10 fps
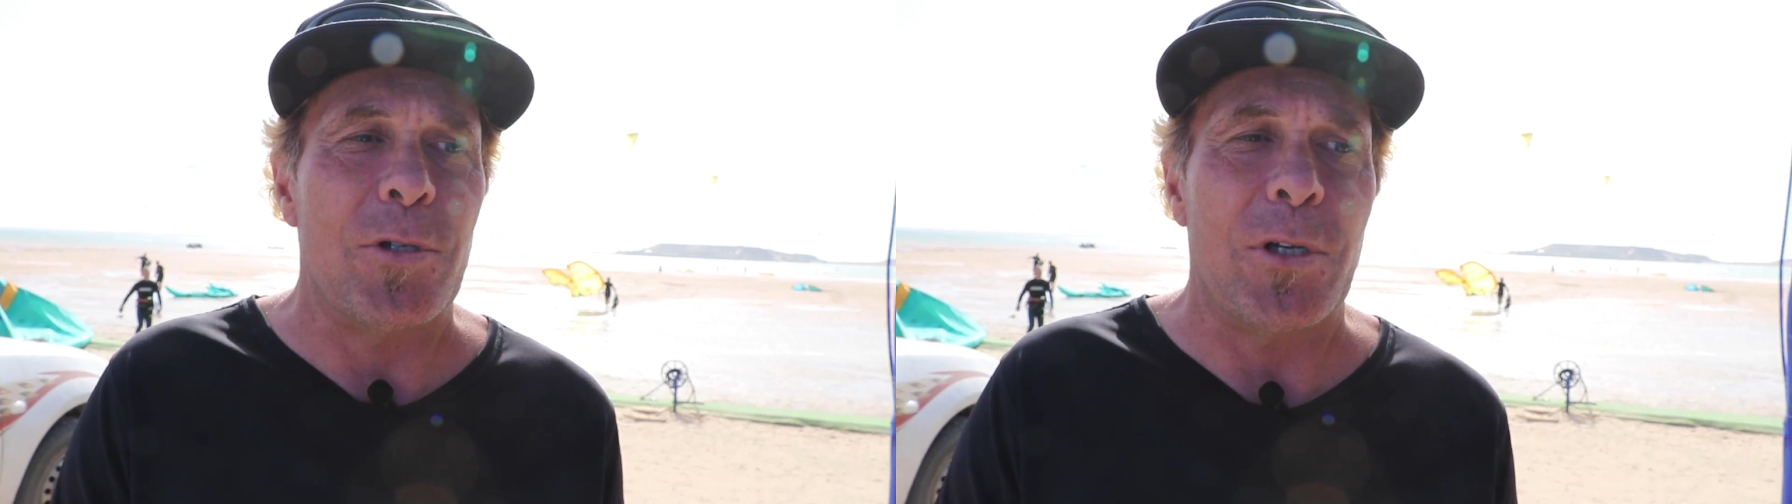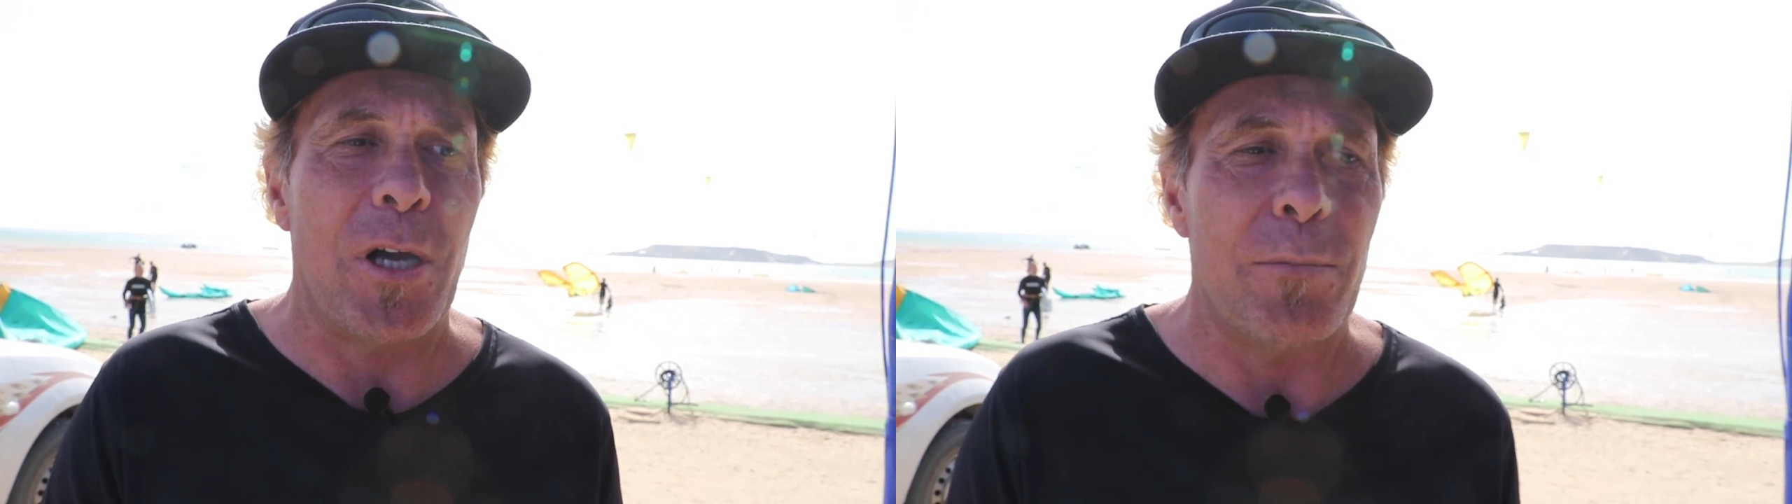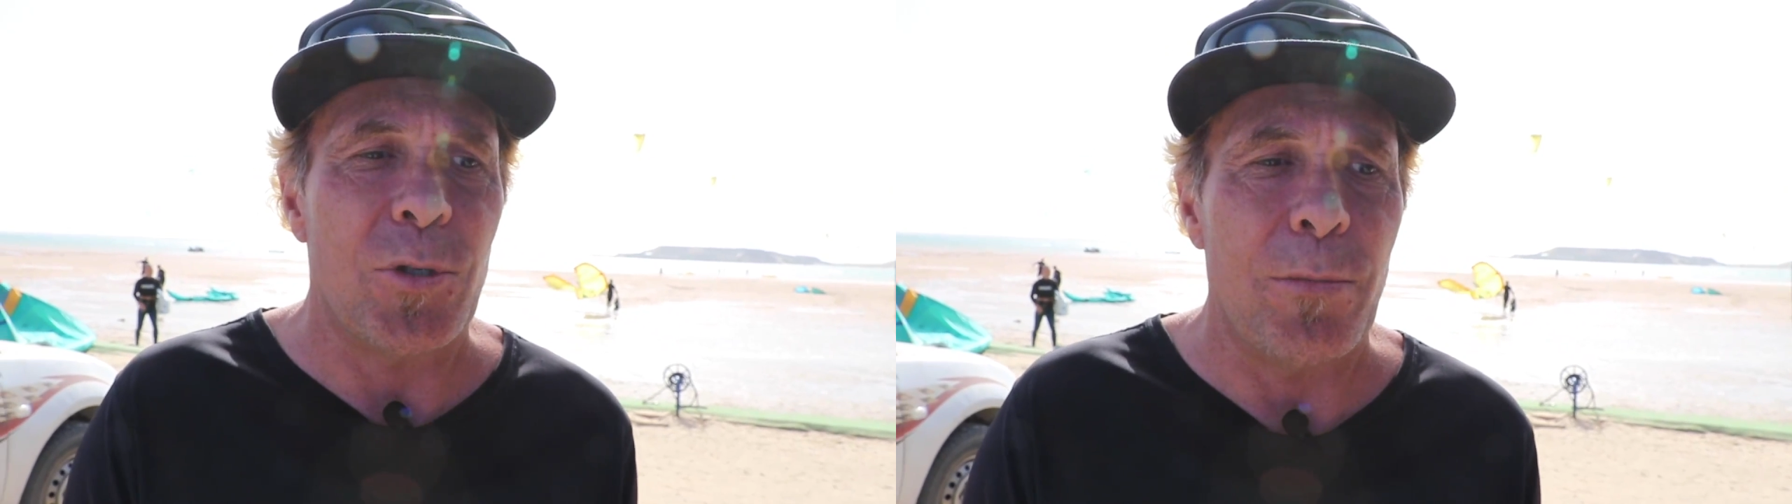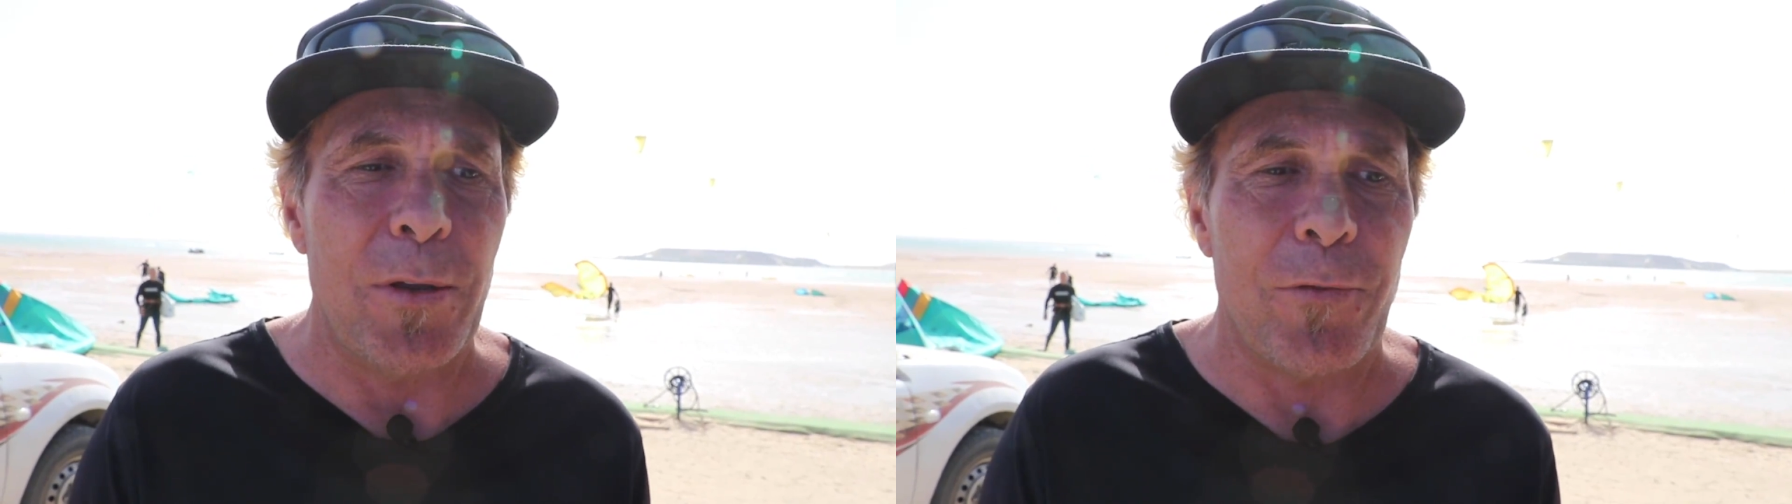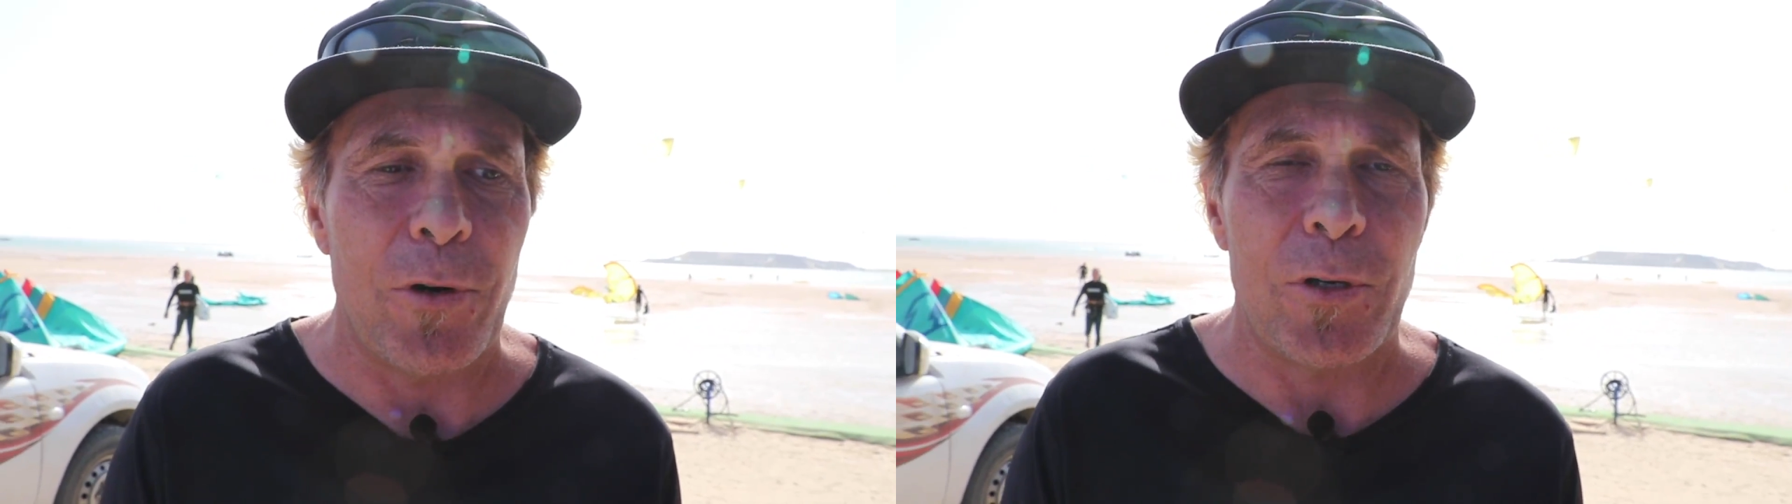is it comes to
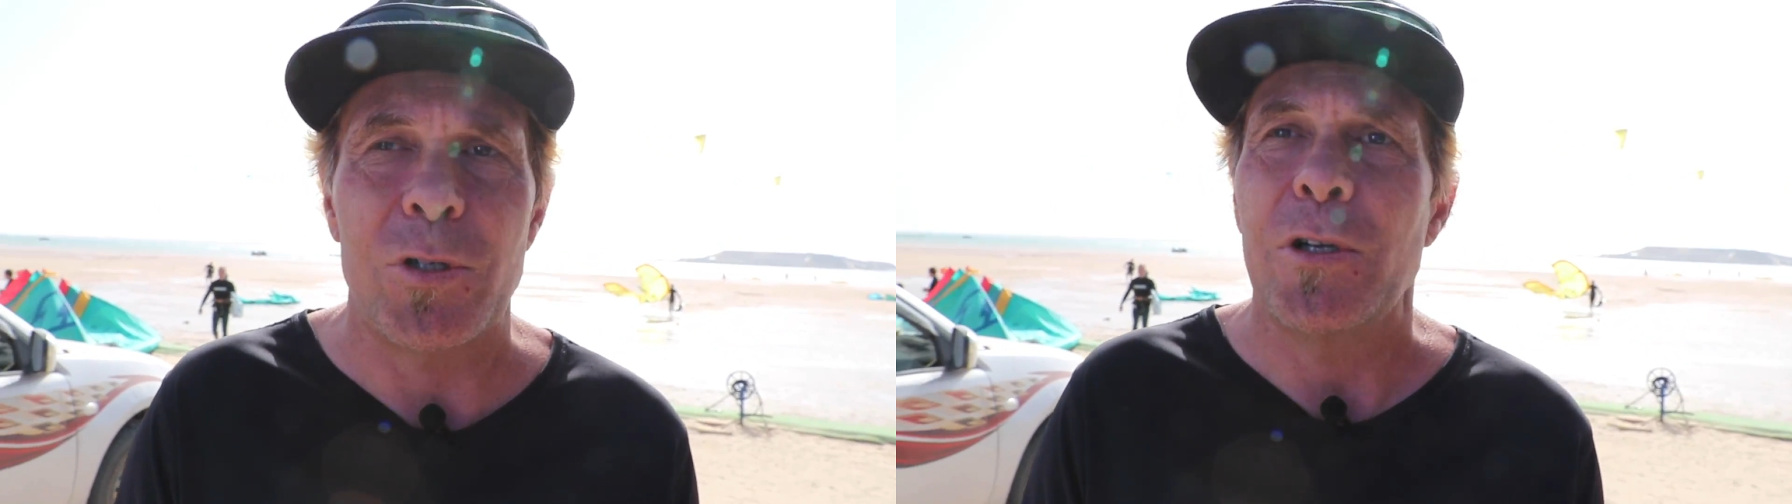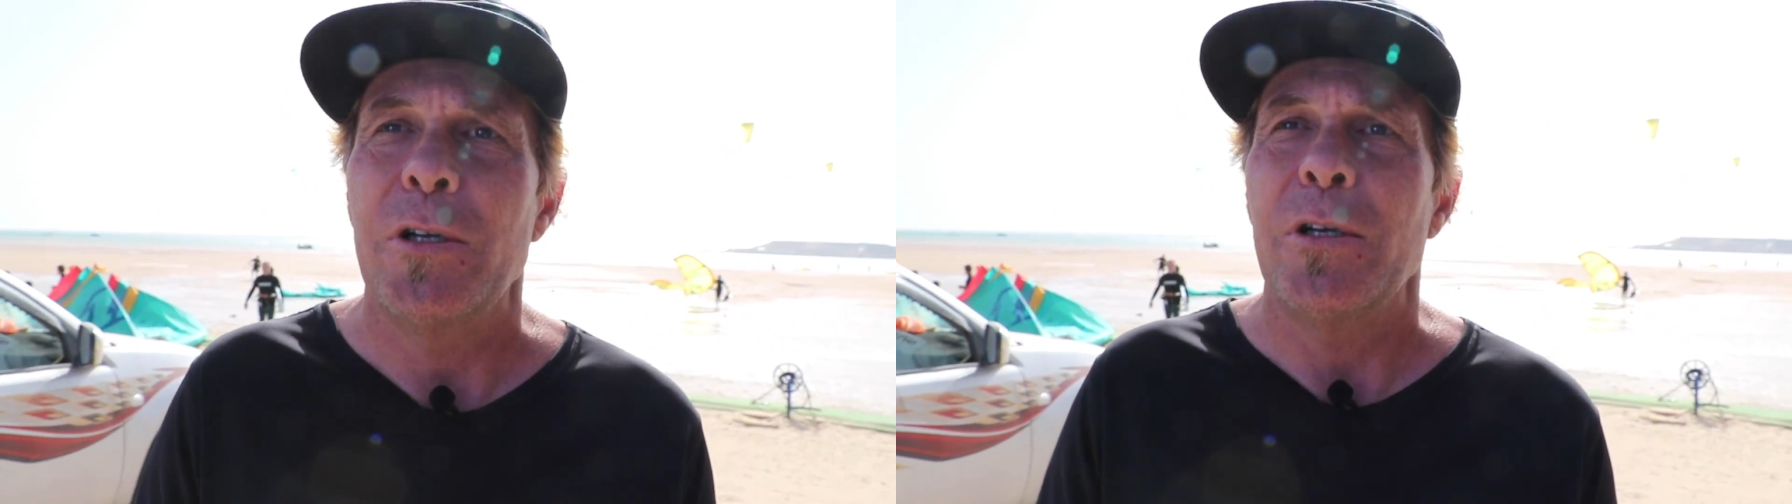me first,